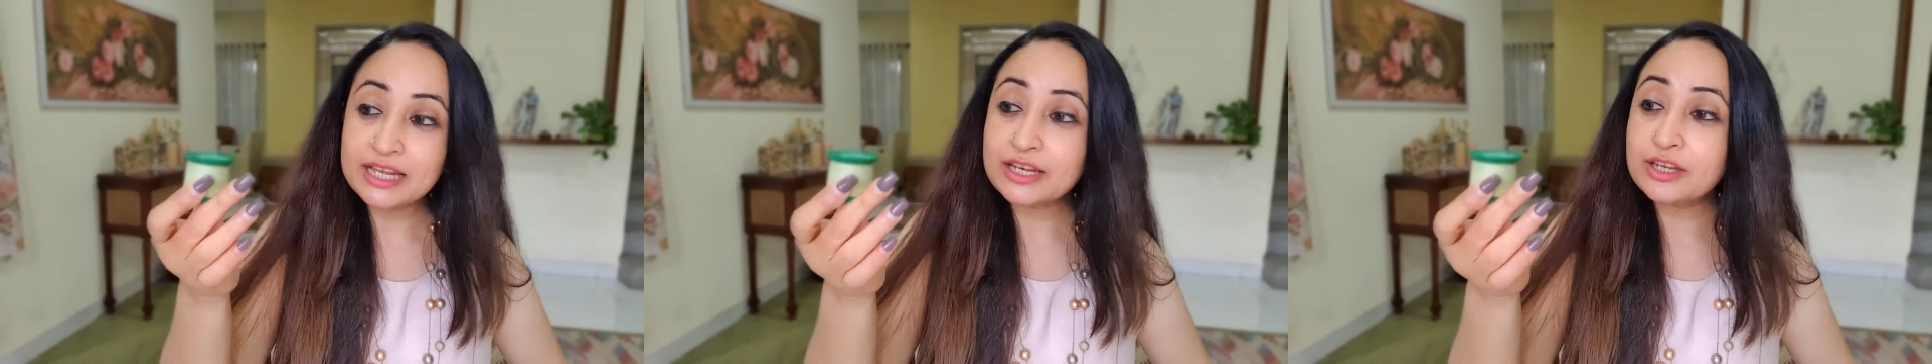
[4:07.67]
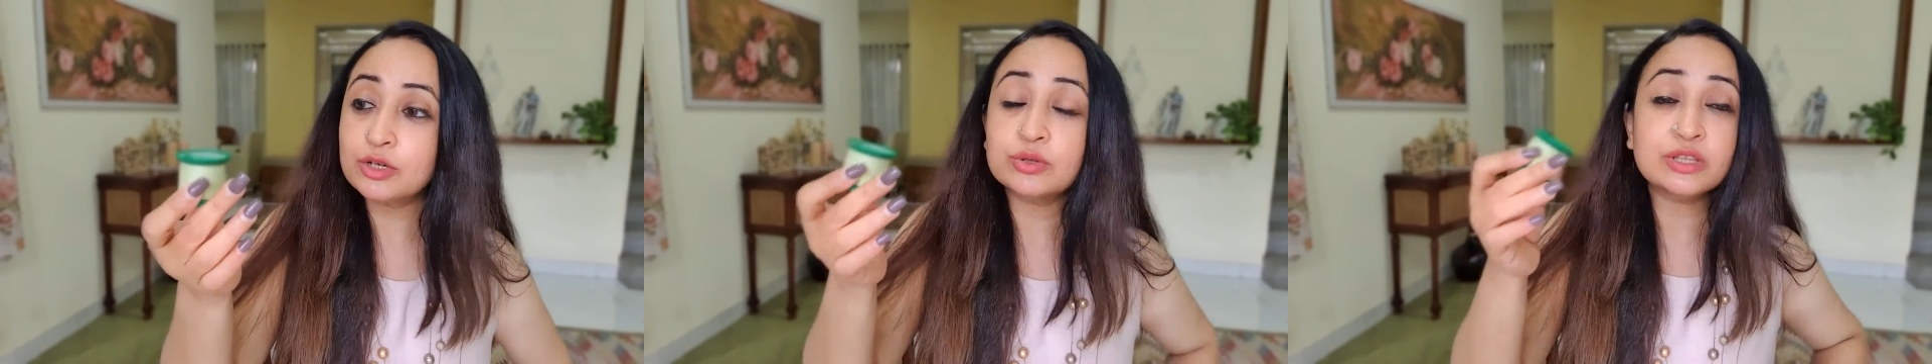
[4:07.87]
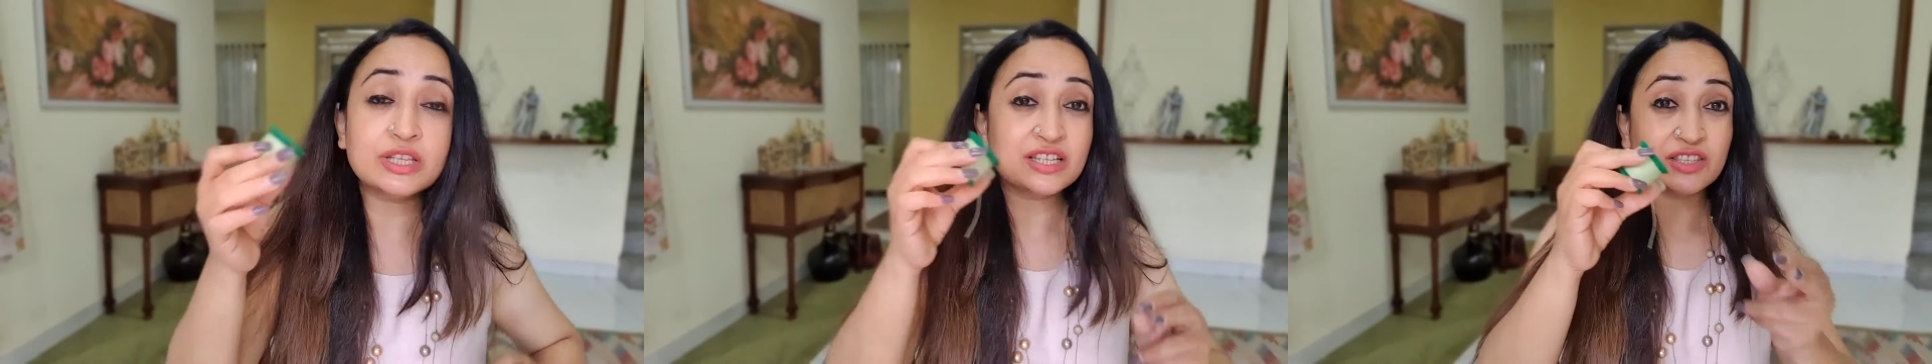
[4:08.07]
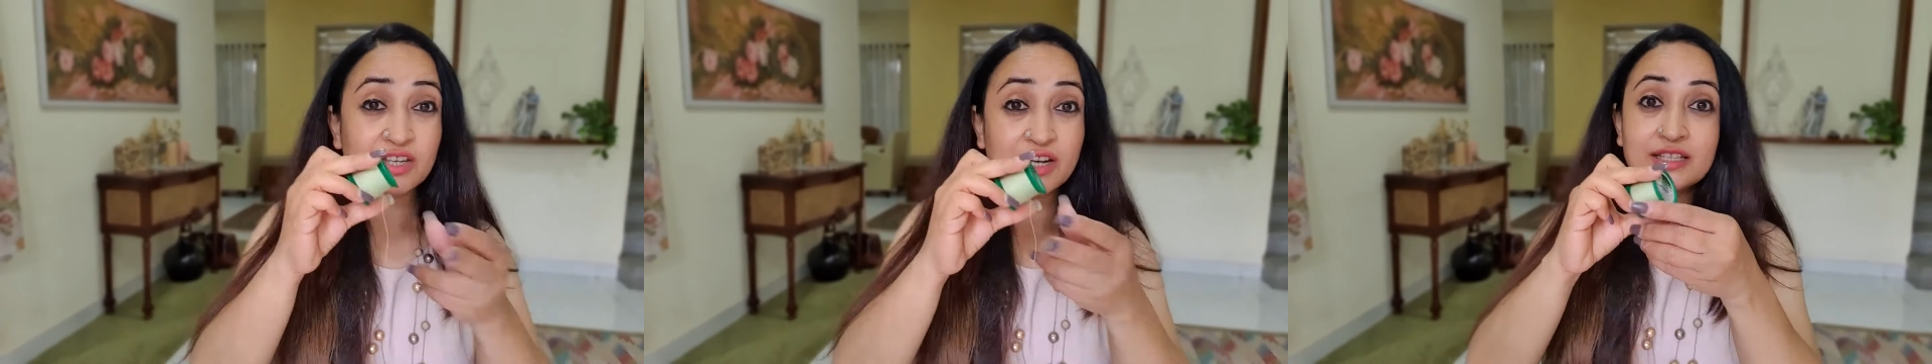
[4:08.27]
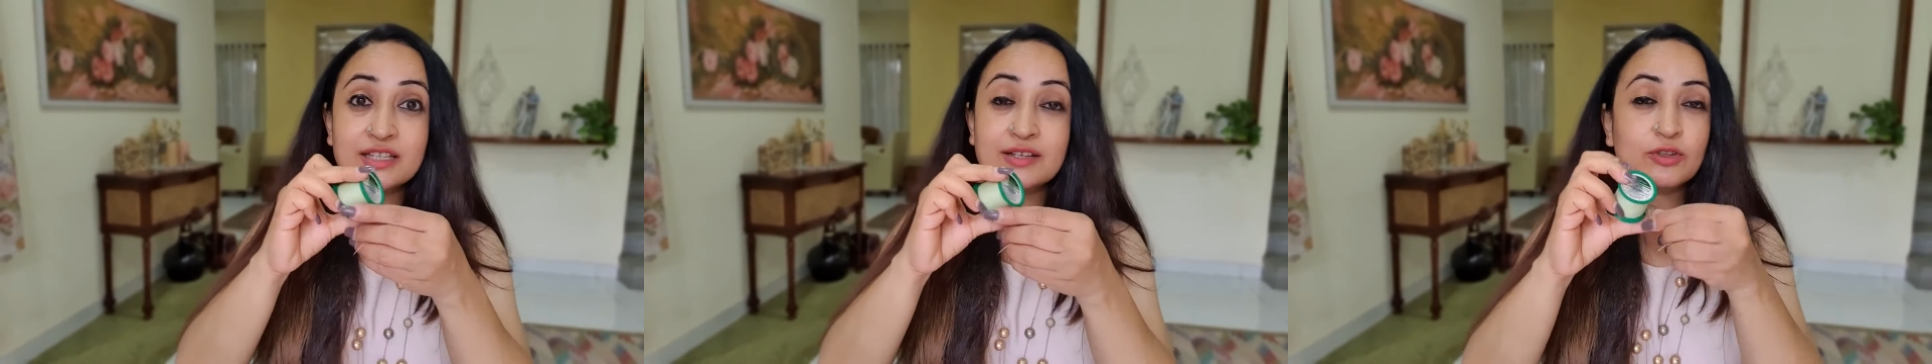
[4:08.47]
And you know, these
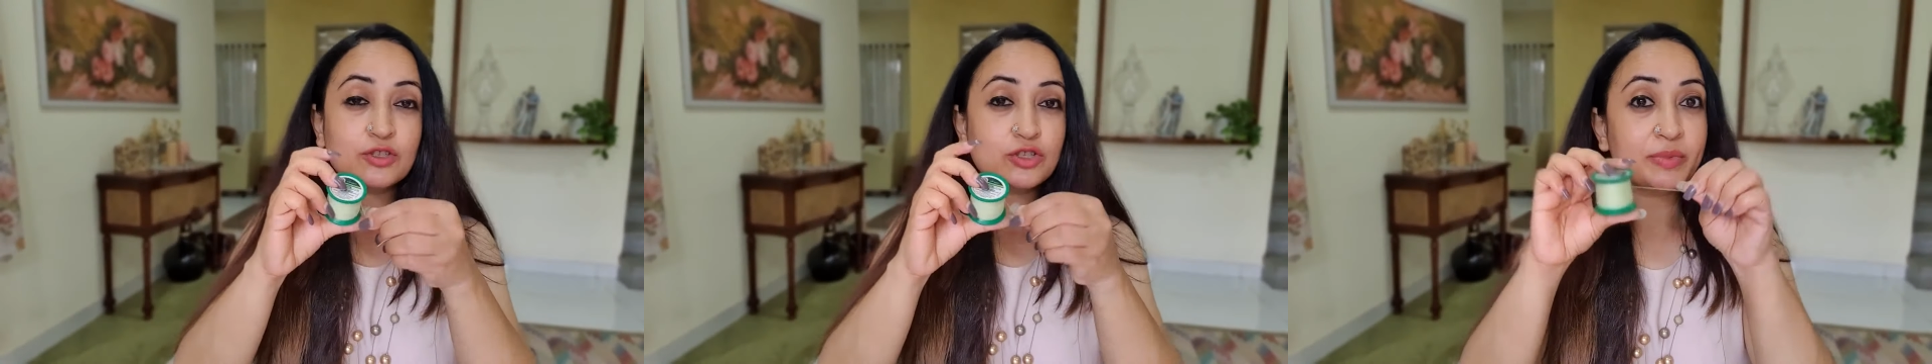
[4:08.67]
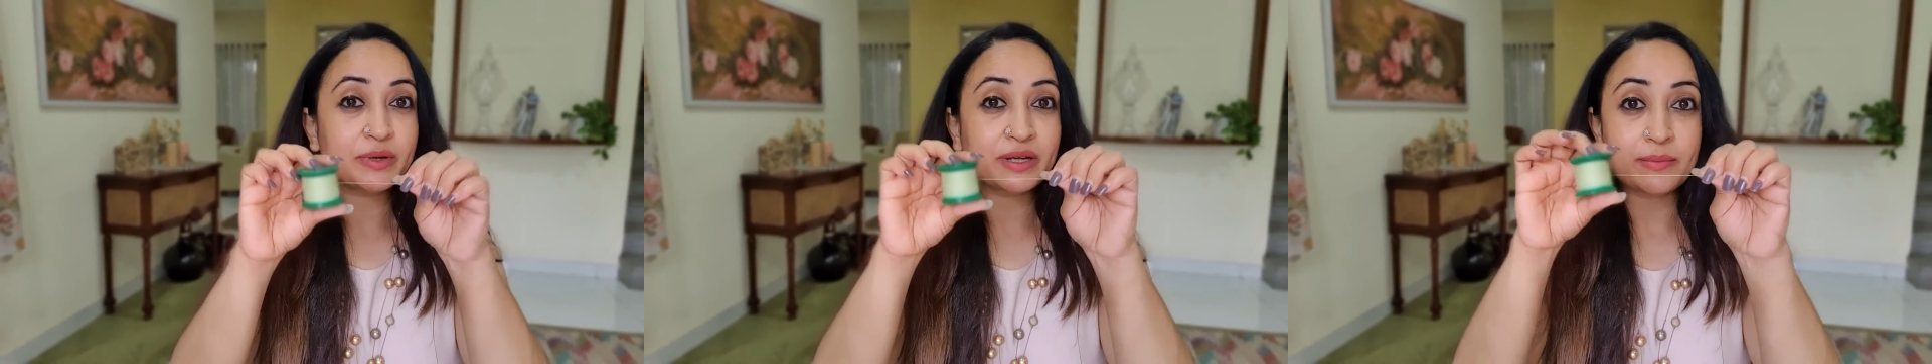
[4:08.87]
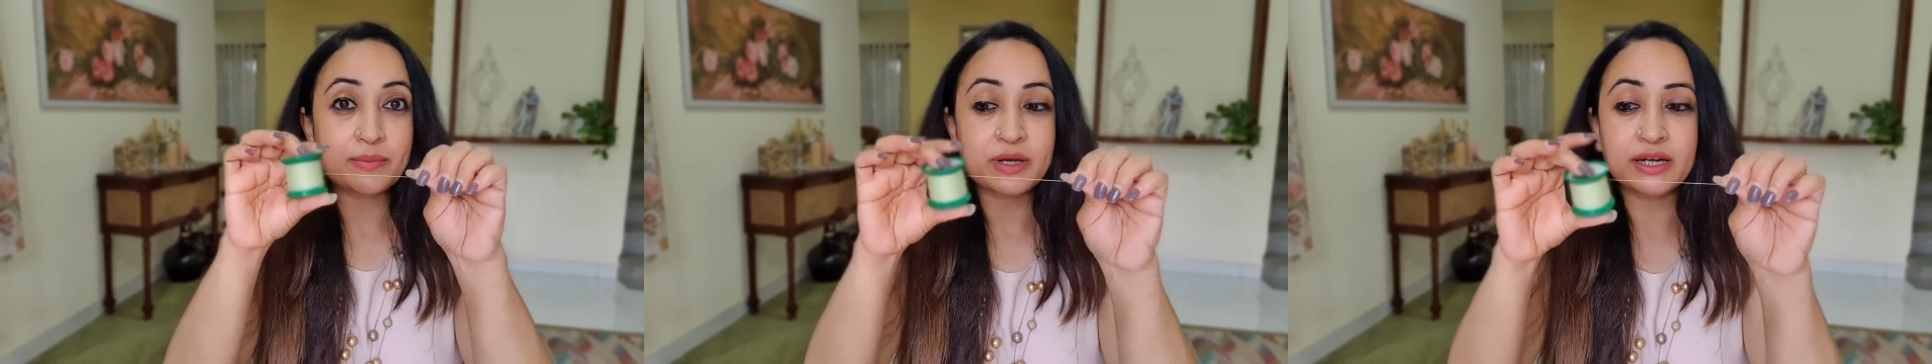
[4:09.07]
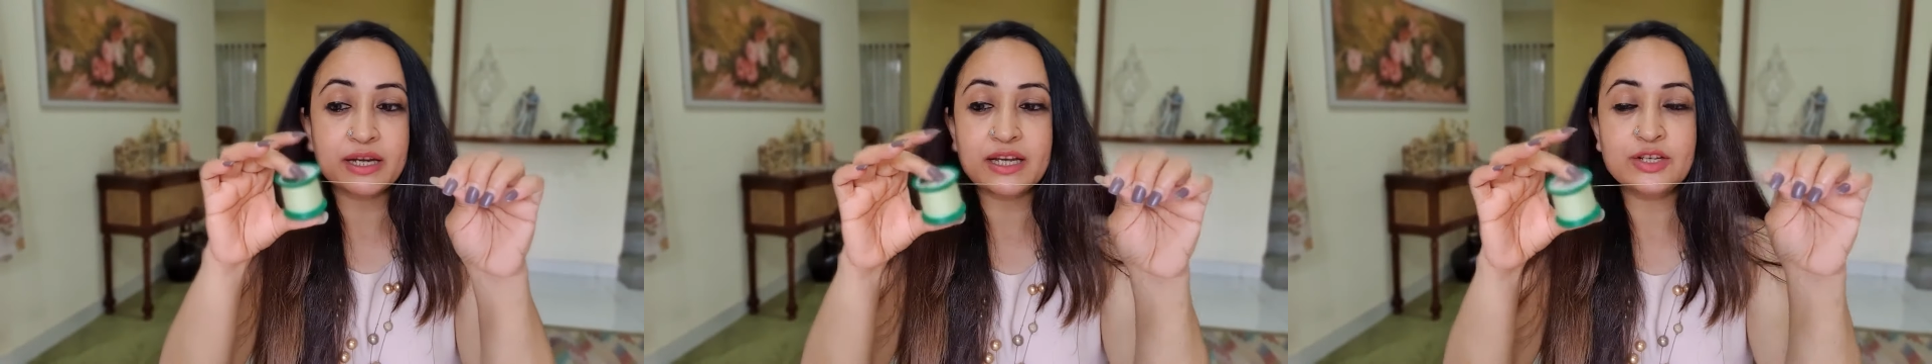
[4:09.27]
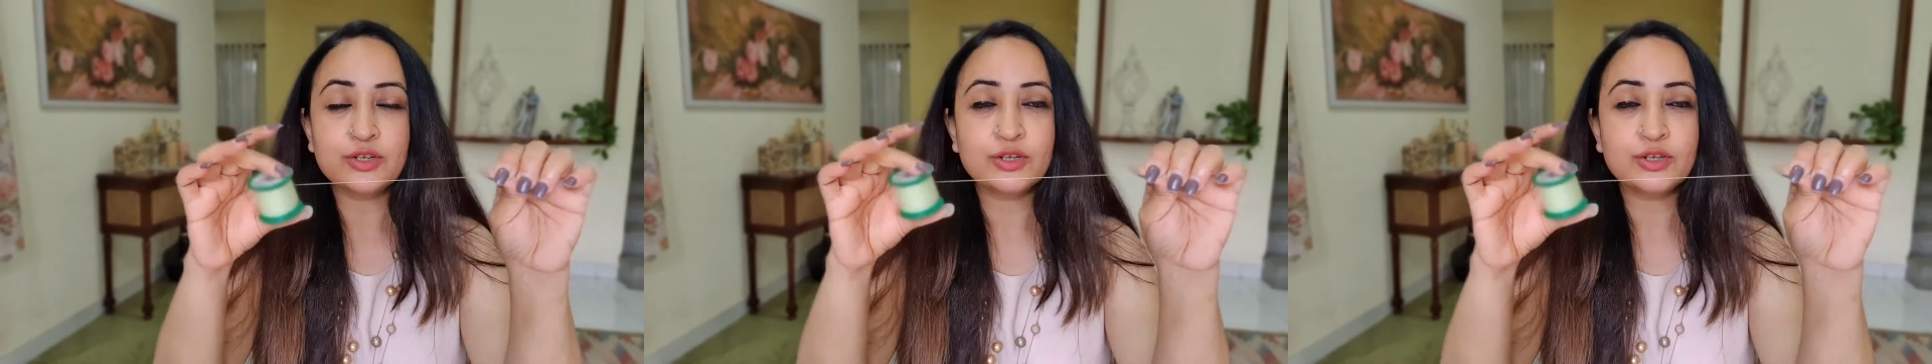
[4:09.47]
threads have also become great.